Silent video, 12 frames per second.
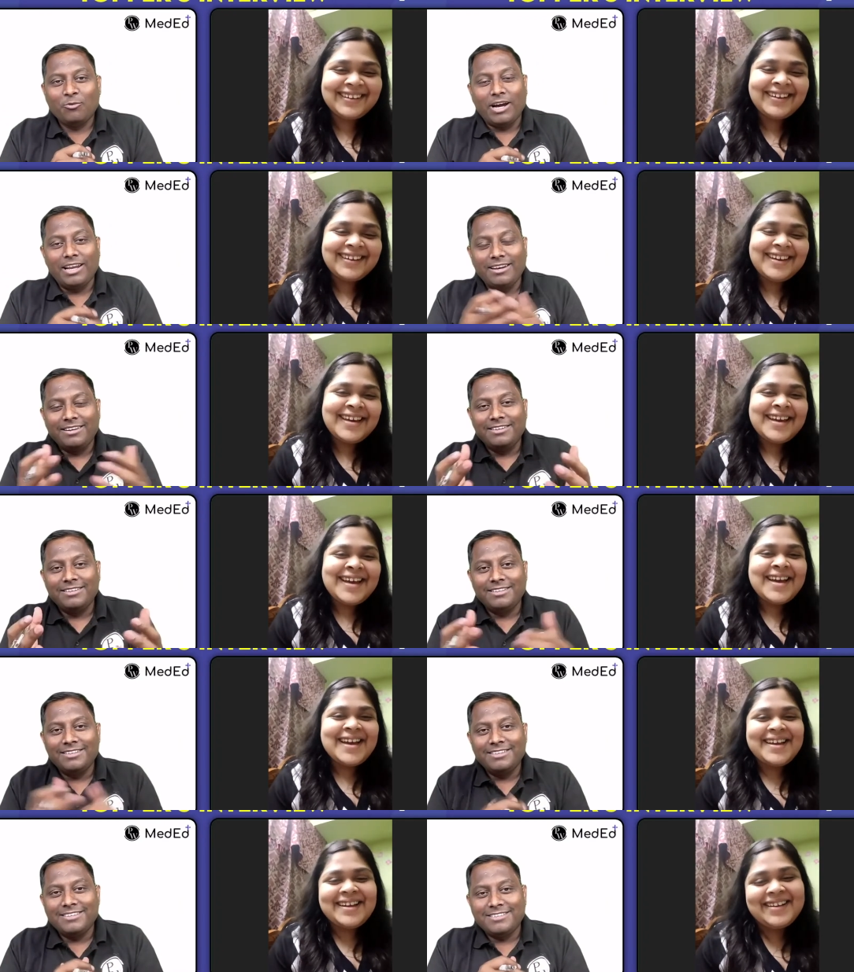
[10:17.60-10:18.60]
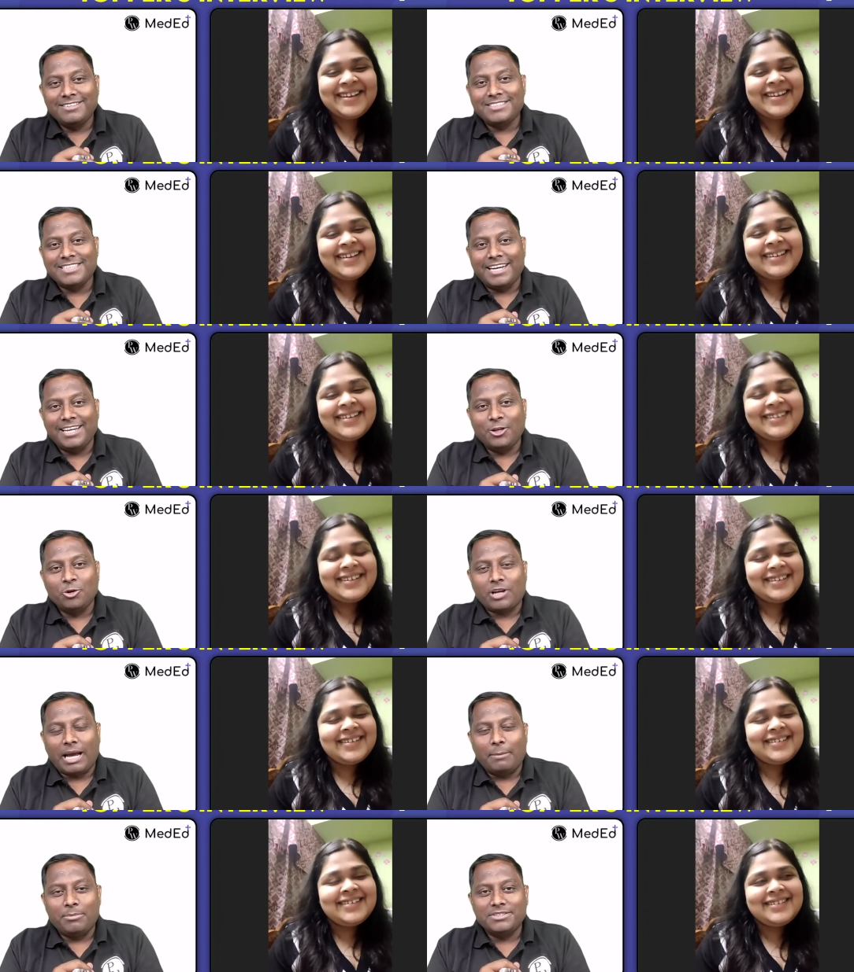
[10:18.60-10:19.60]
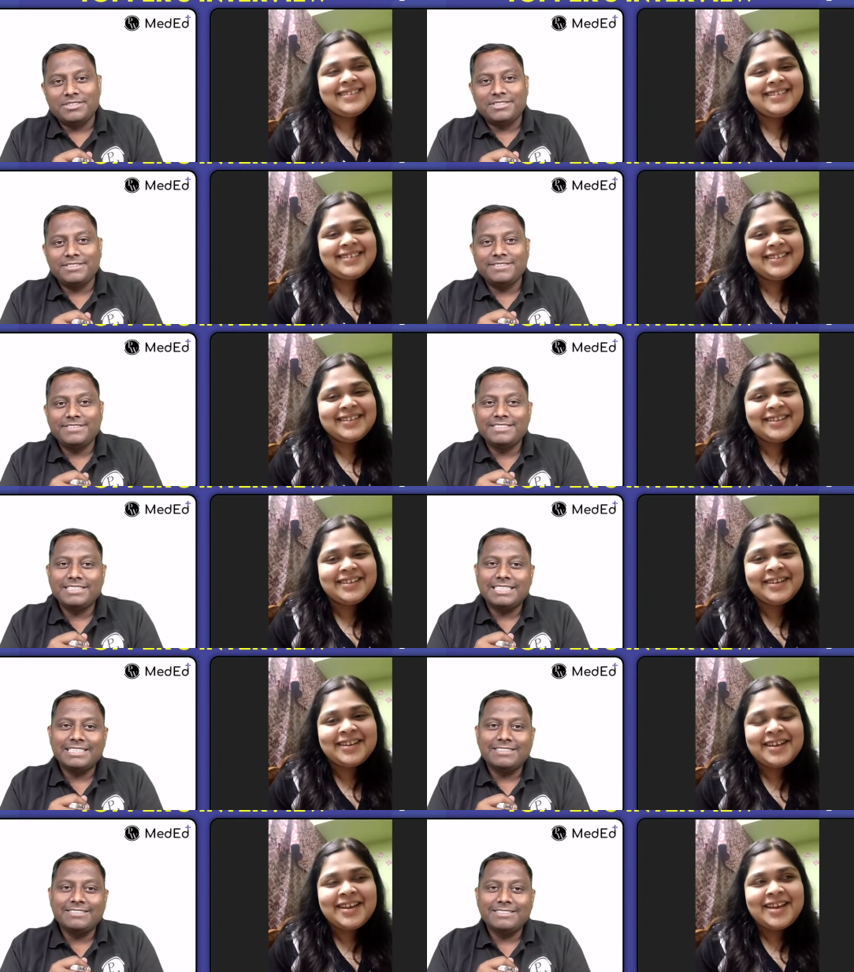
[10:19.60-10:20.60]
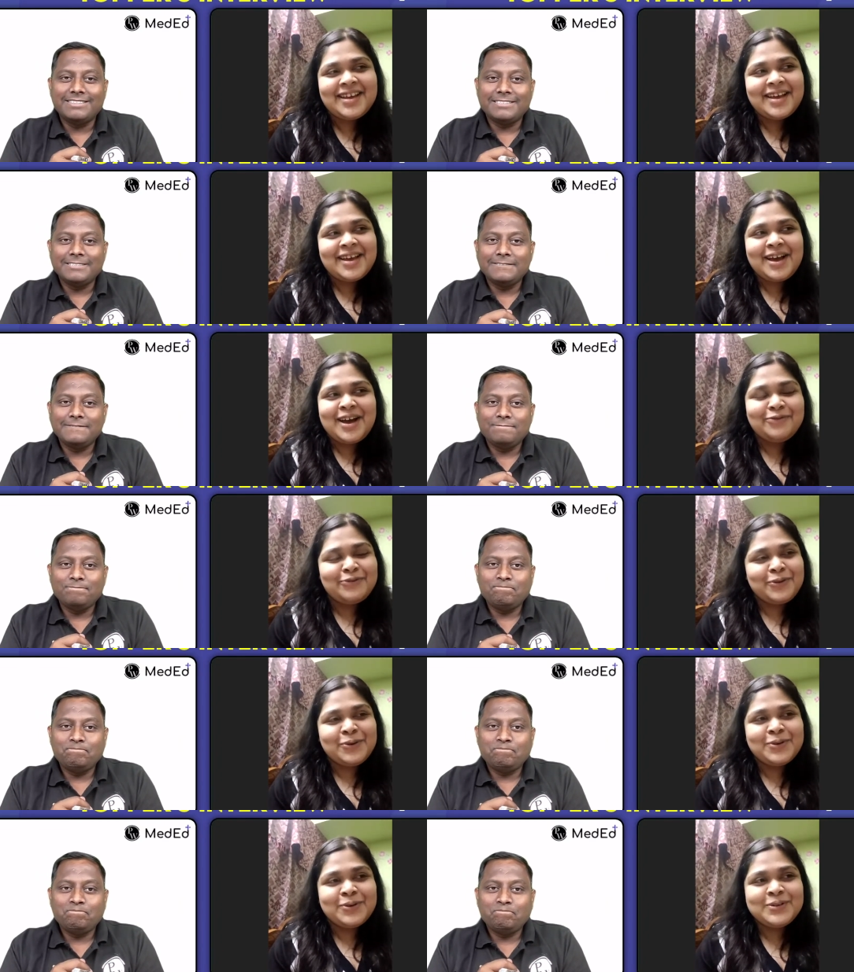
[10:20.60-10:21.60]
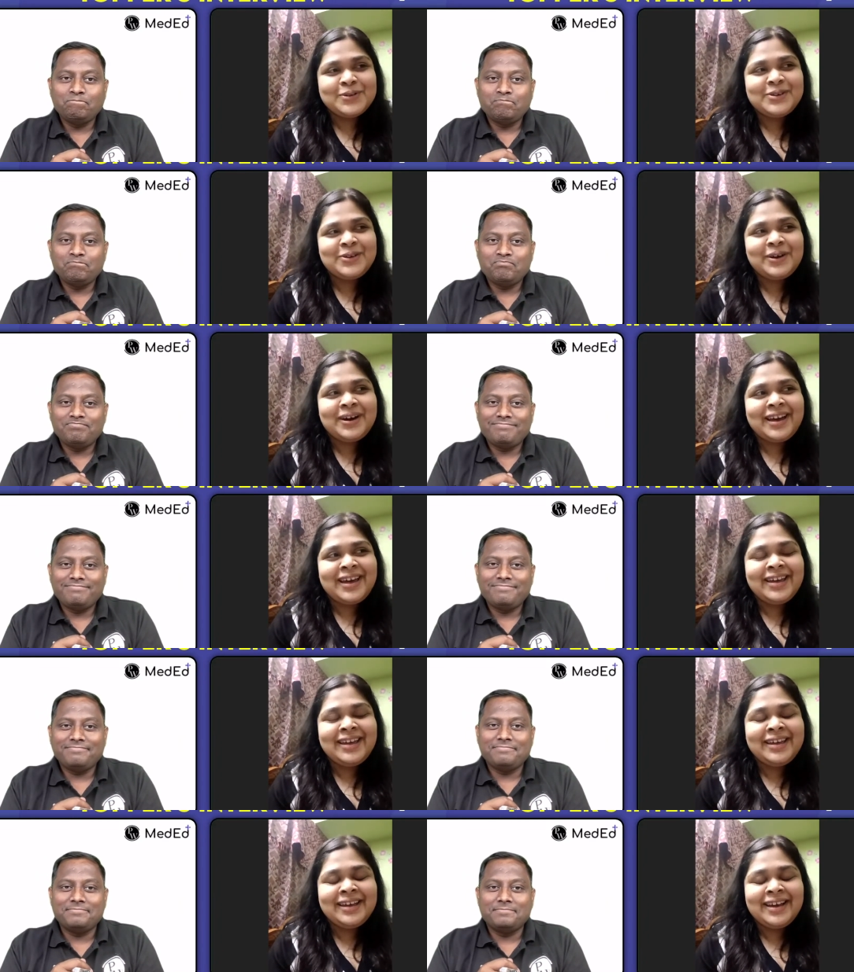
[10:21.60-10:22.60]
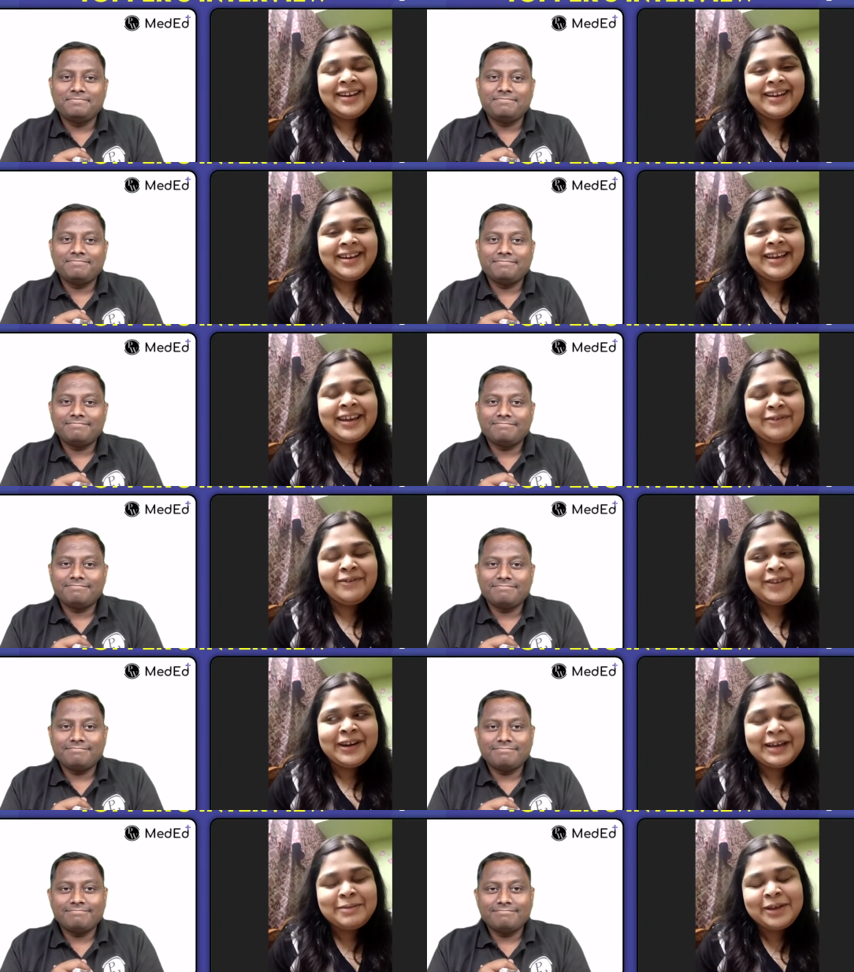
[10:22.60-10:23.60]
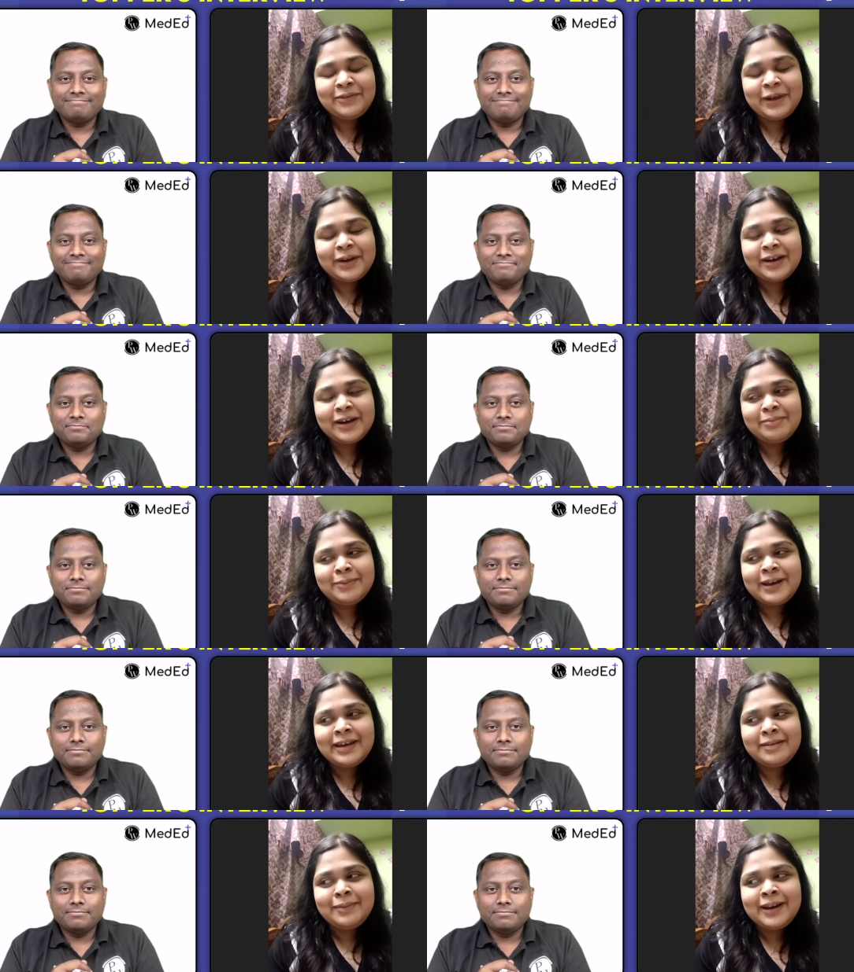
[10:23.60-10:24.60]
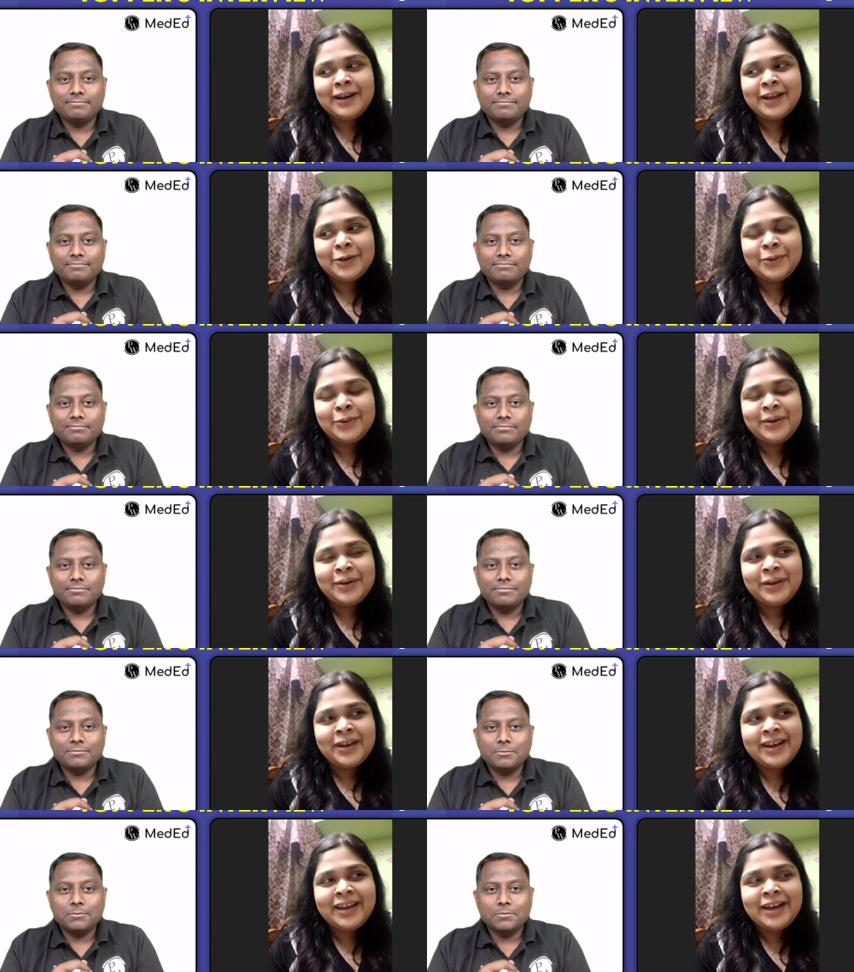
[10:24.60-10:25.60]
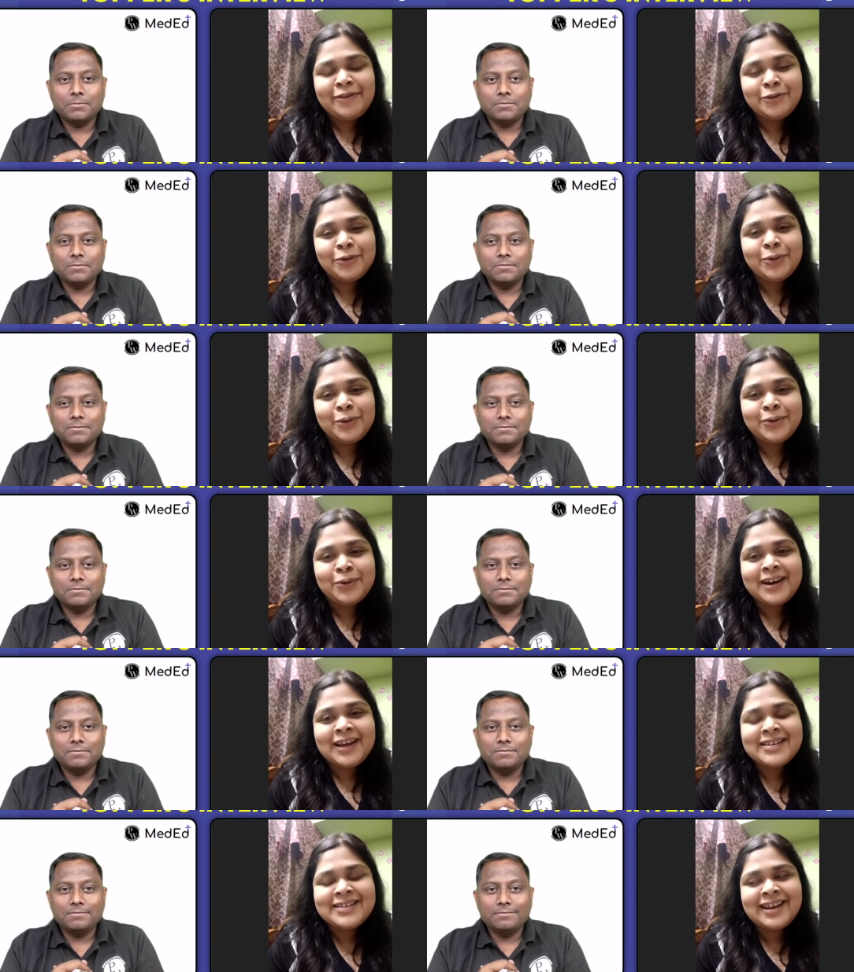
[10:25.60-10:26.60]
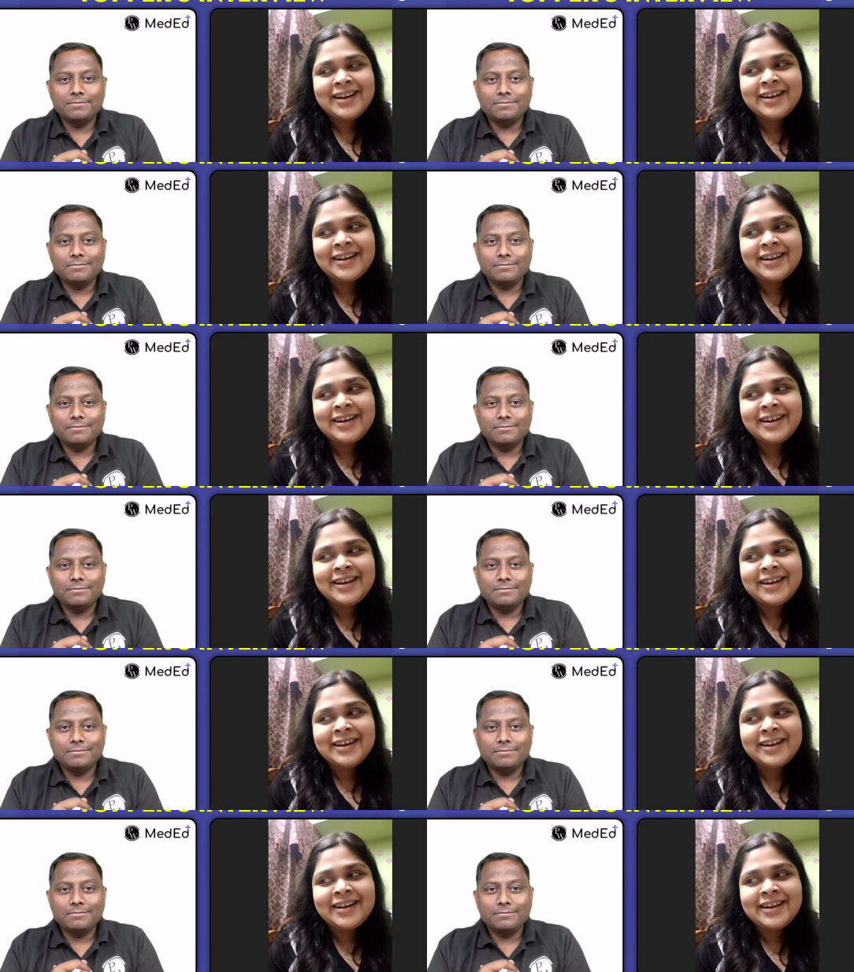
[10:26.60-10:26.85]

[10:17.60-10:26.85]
Speaker 1: while residing in your campus?
Speaker 2: Of course, doc. I I really every time I wake up, I'll be like, do I really have to go to class? I didn't